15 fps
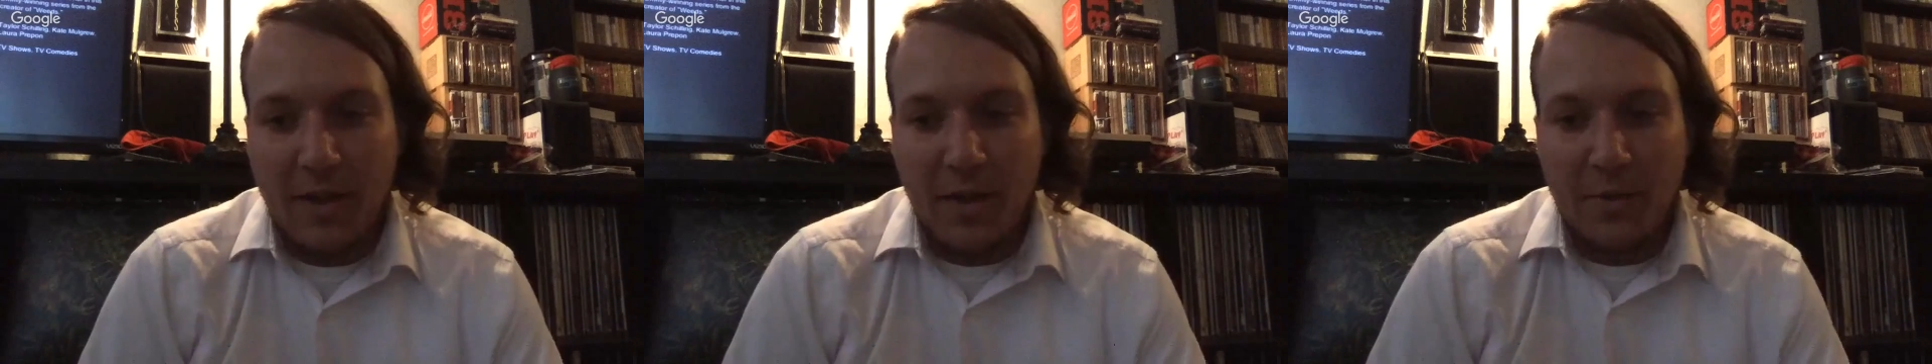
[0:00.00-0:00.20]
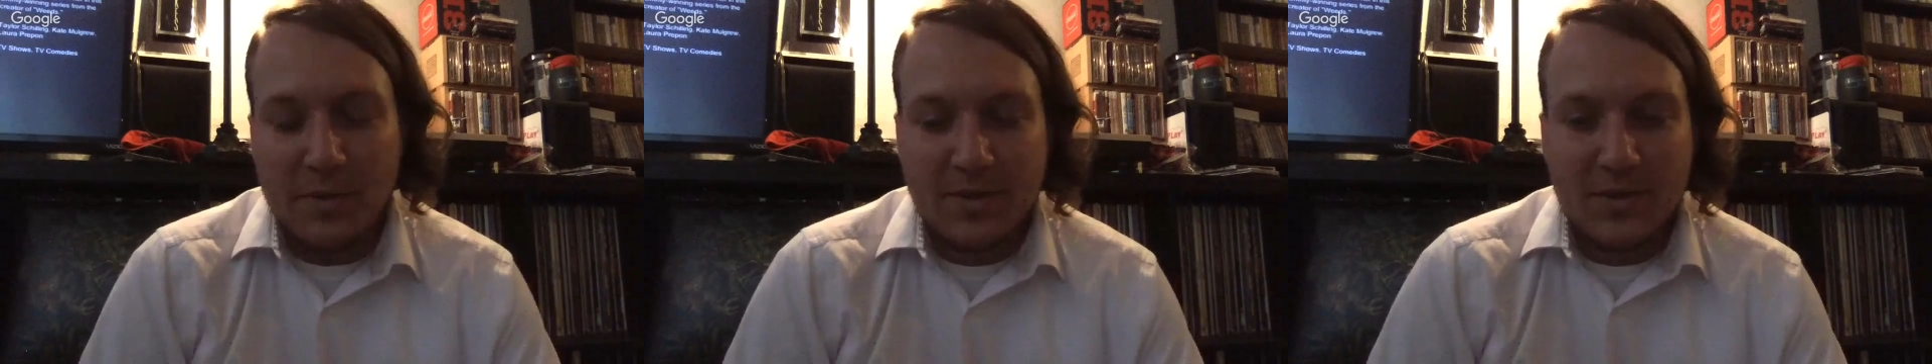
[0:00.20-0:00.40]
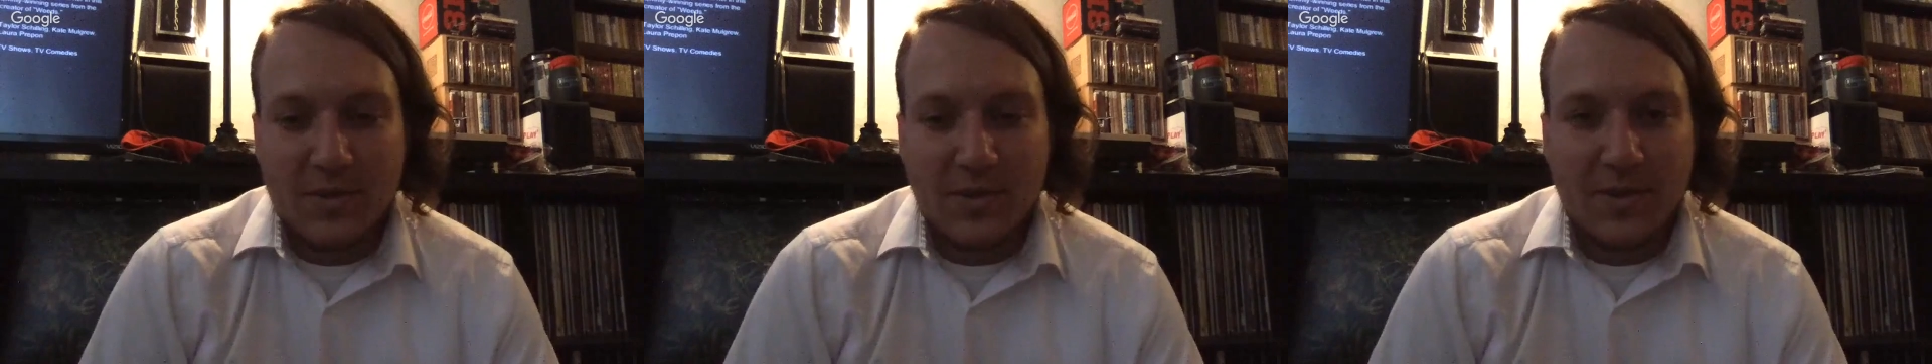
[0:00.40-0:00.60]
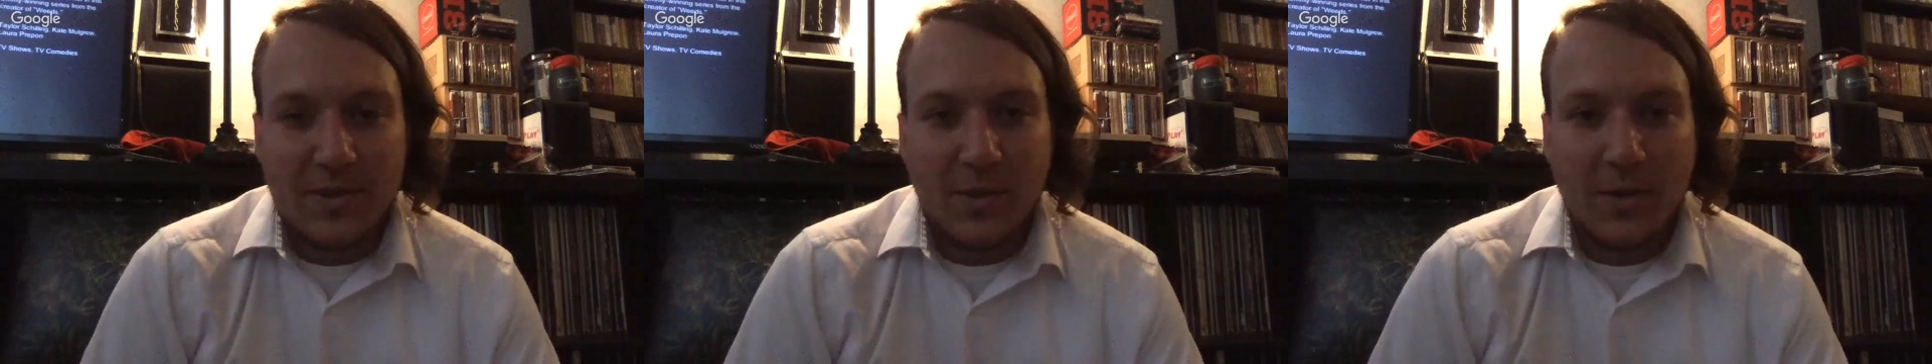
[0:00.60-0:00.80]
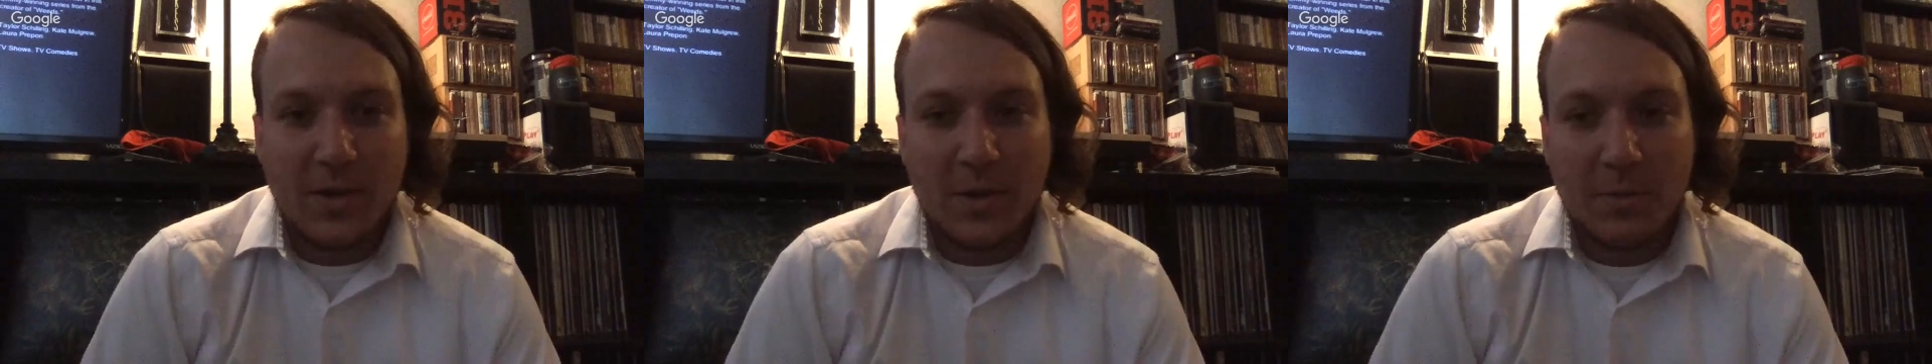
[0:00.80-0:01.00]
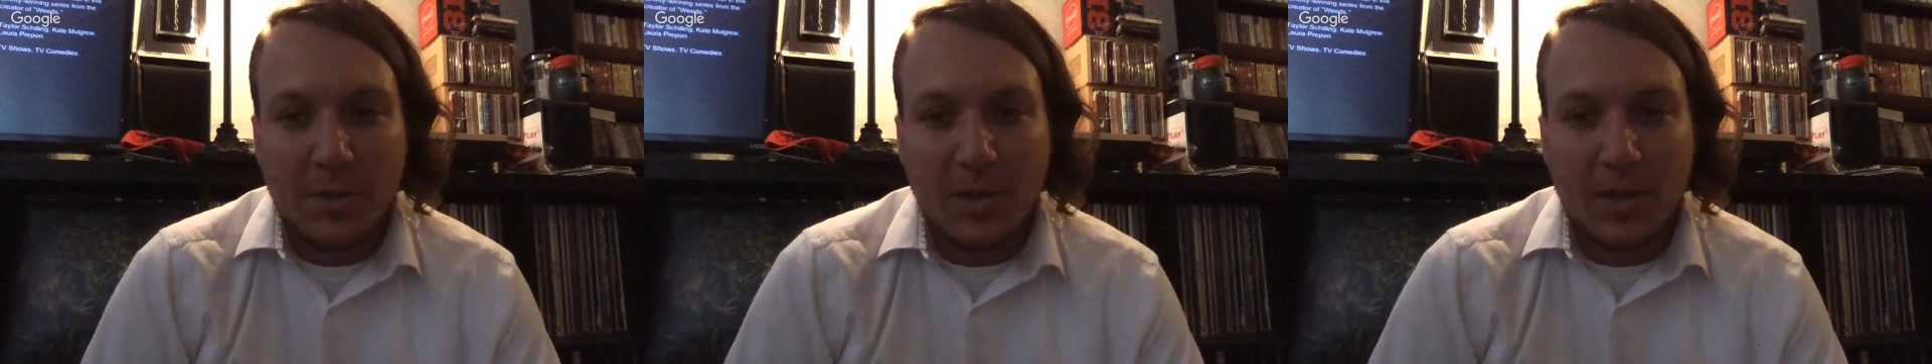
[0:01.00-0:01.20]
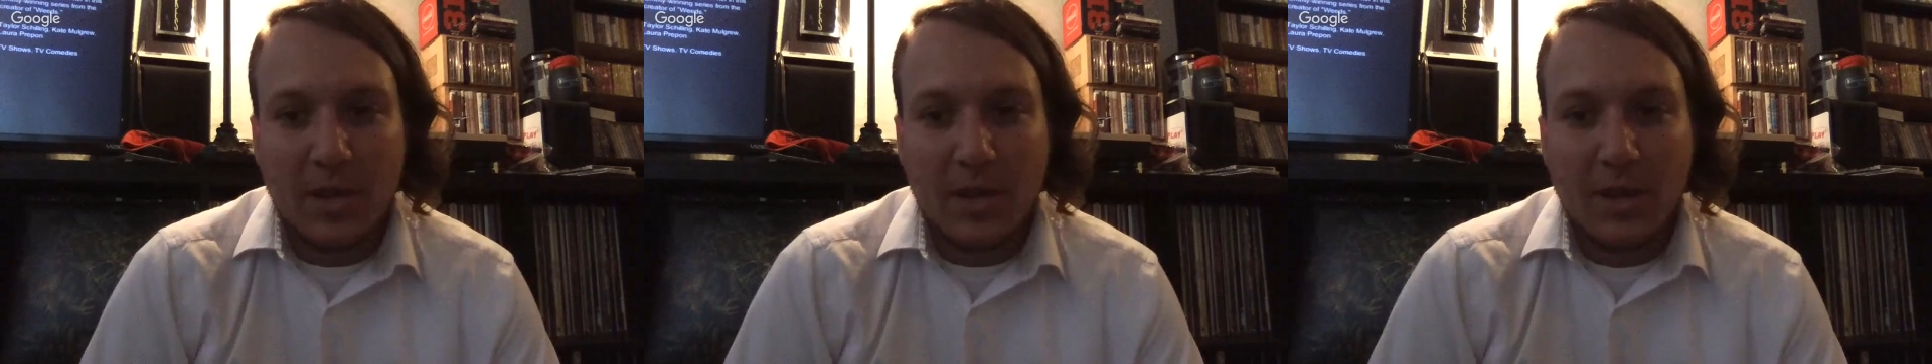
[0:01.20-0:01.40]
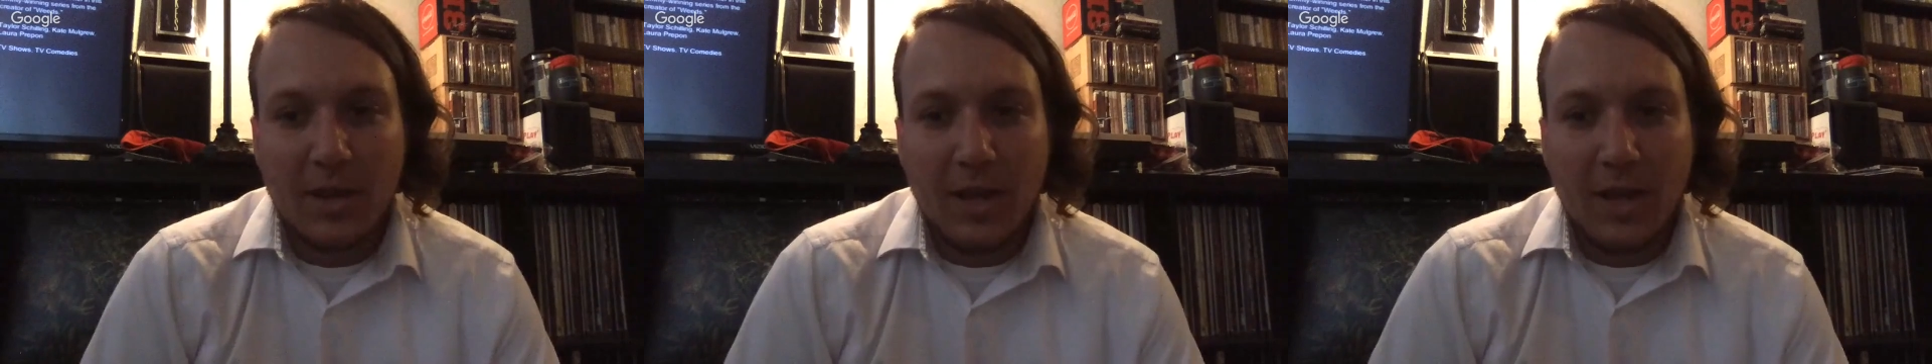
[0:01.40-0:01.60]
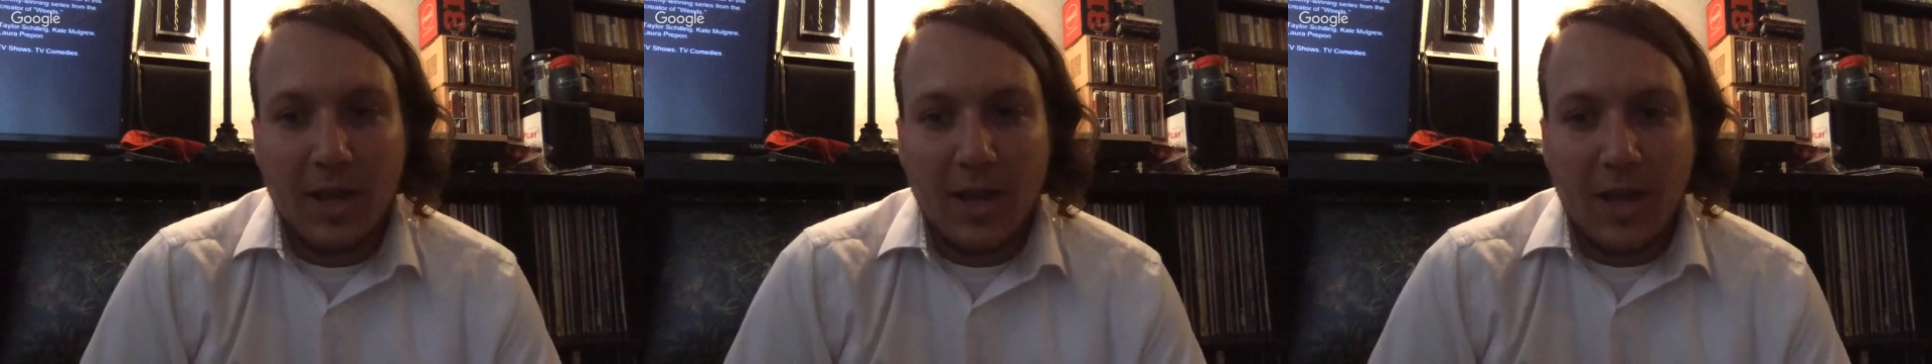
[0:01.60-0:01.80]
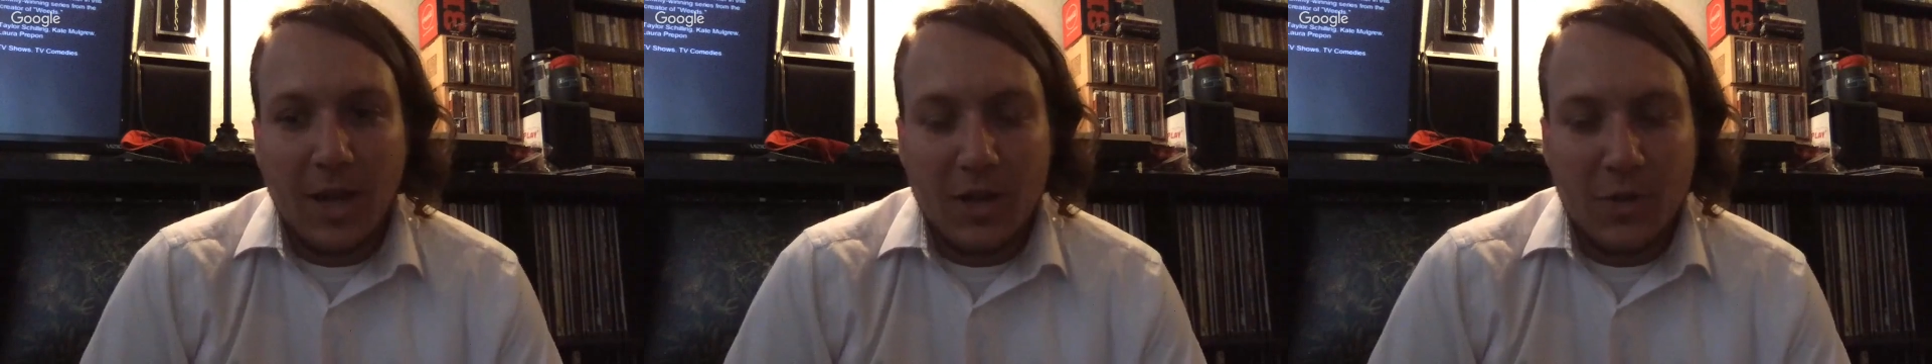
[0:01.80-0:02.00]
was just going to be
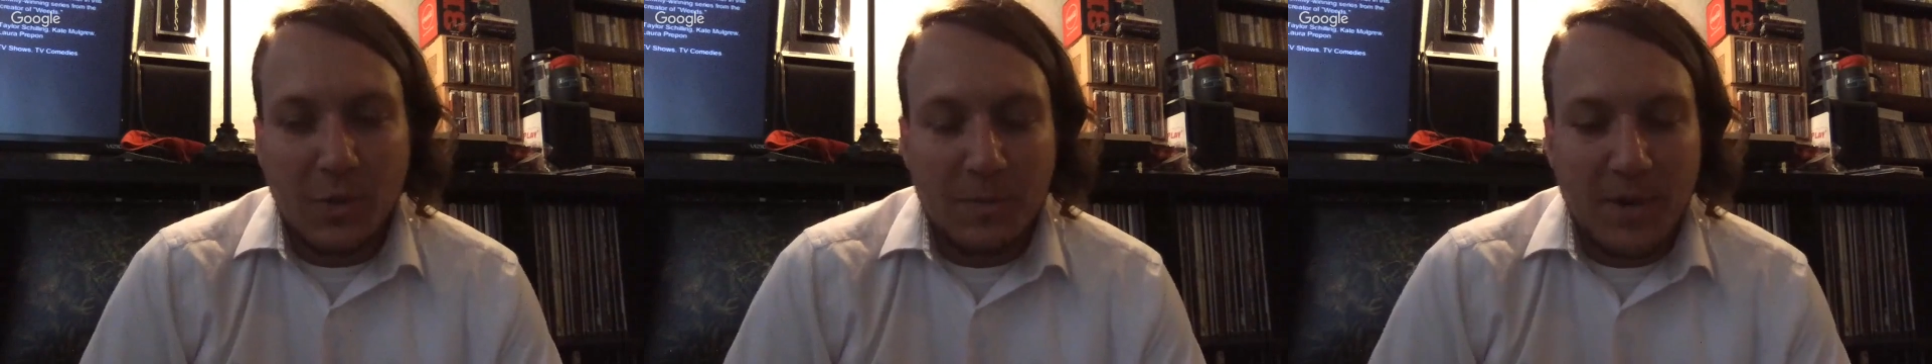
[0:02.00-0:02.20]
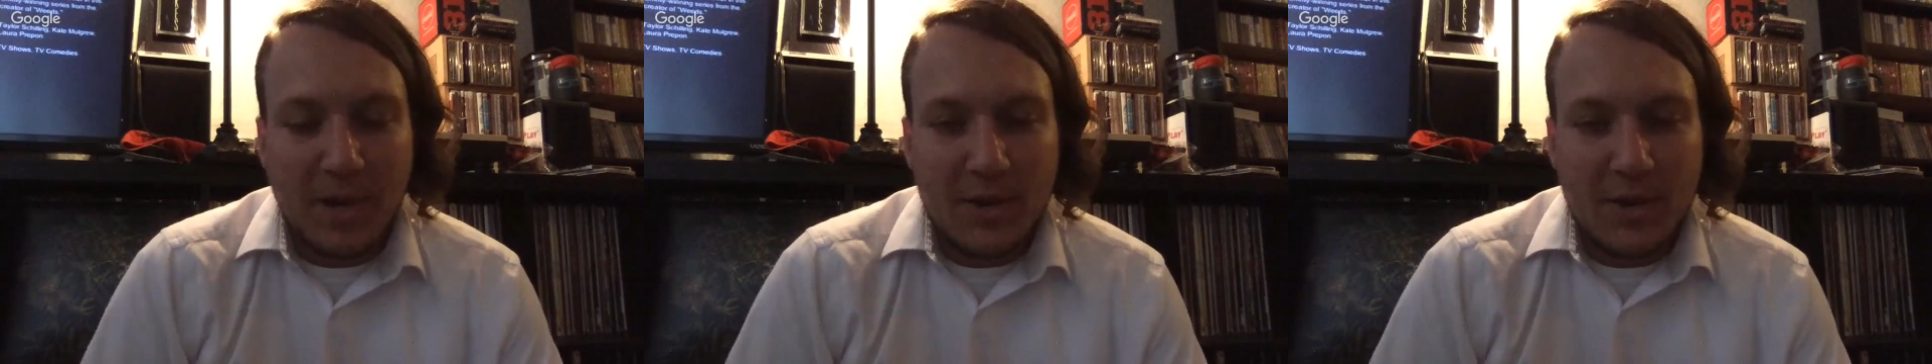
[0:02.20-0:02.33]
a trip down